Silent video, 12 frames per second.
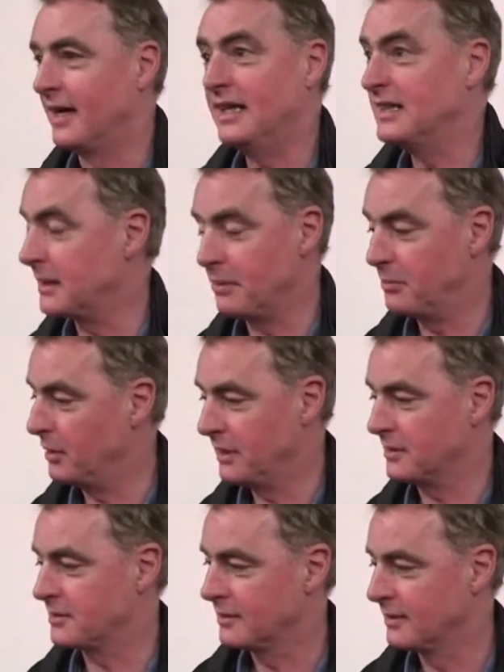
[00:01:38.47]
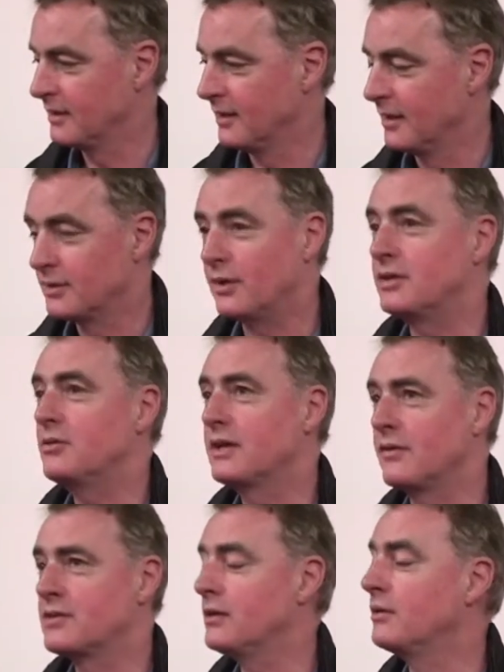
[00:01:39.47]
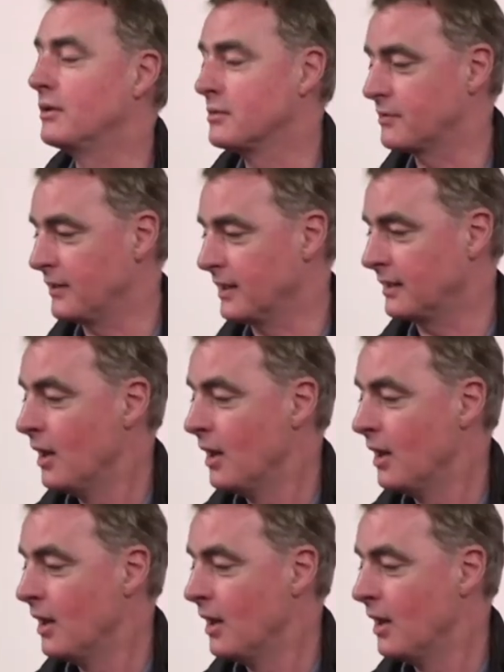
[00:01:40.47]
I think that'll be brilliant. So I don't give two hoots.